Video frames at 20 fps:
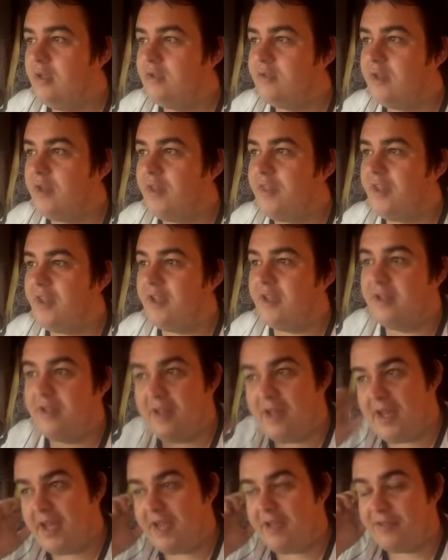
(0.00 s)
So I think,
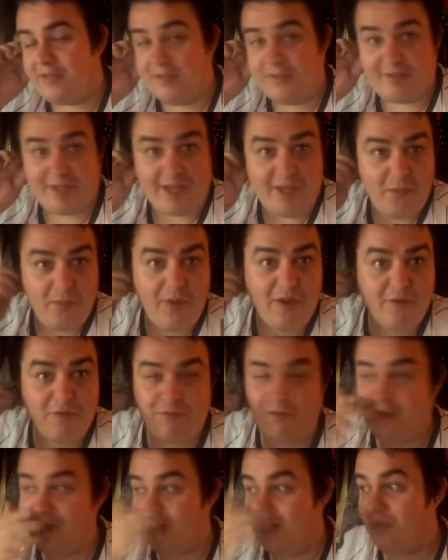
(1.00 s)
like, the date
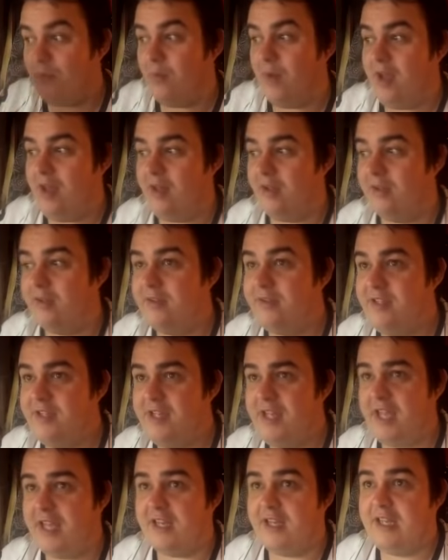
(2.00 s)
went really well,
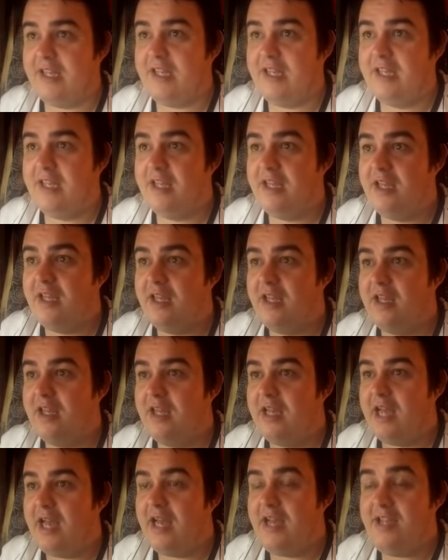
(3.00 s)
didn't it?
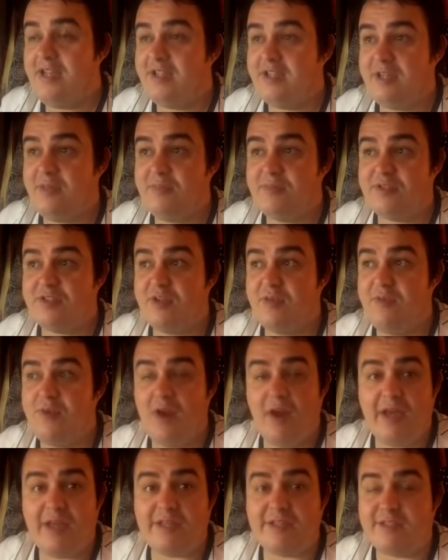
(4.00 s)
And he seemed so
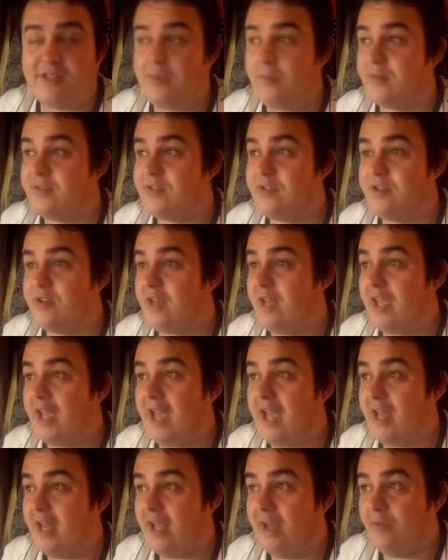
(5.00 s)
nice. He wasn't looking
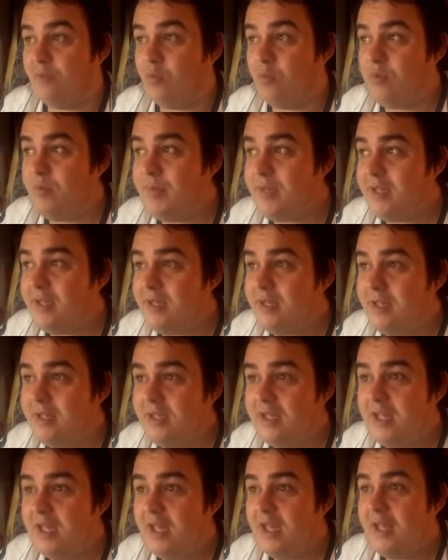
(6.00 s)
at any other
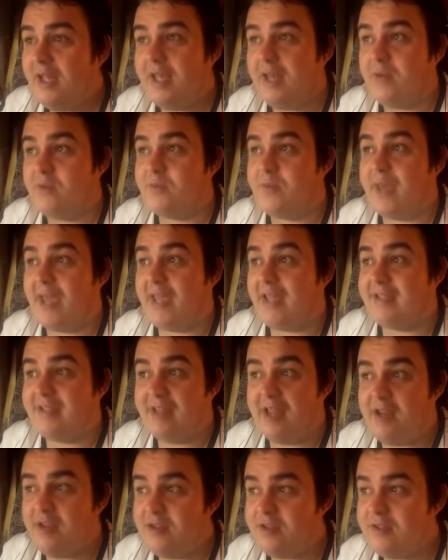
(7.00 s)
woman. He was paying
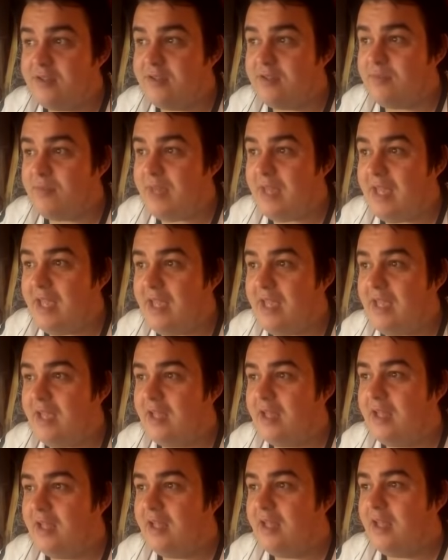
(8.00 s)
attention to
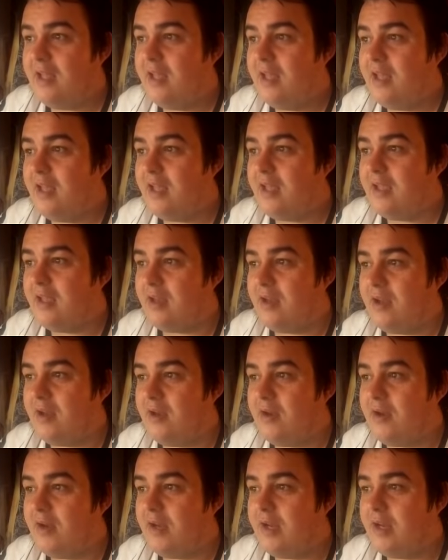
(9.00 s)
me. You
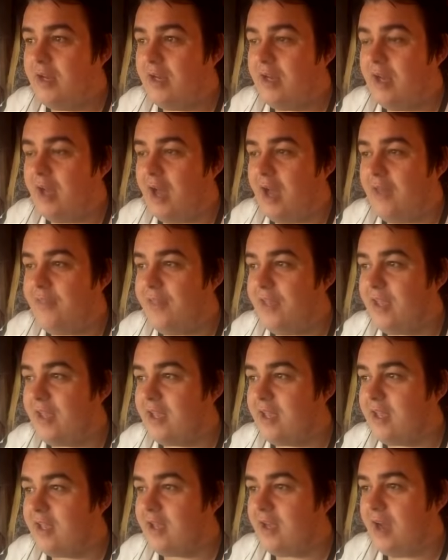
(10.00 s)
know, I
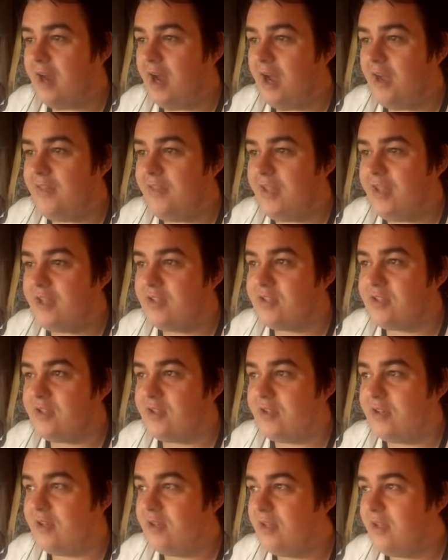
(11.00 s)
think it's
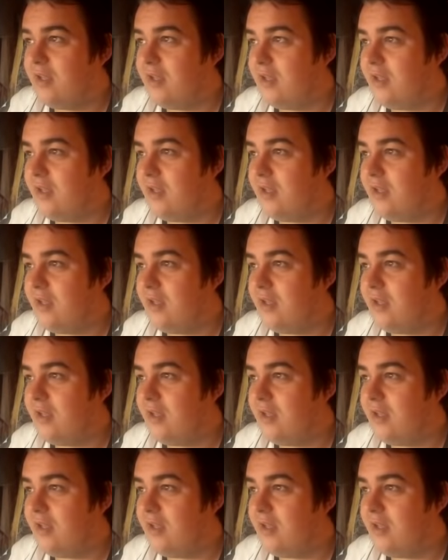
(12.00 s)
good.